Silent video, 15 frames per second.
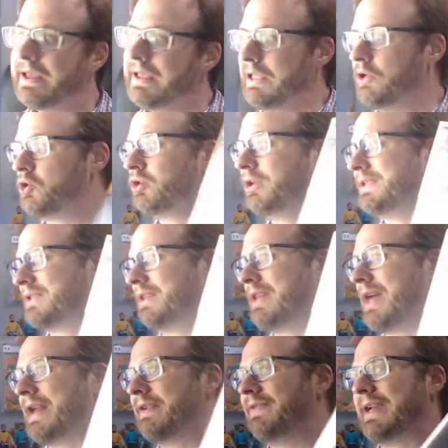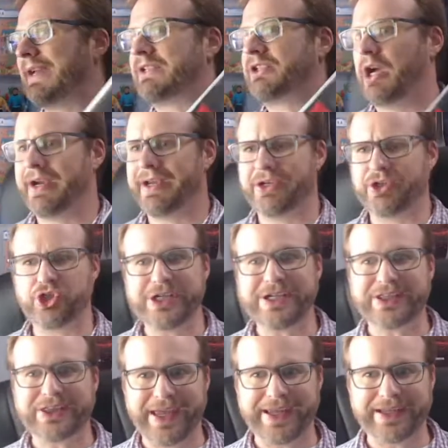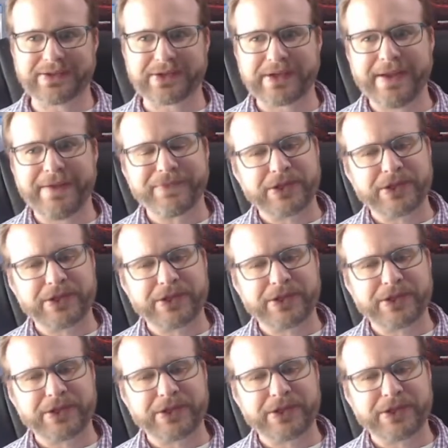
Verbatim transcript: He usually does a lot of like tongue in cheek things.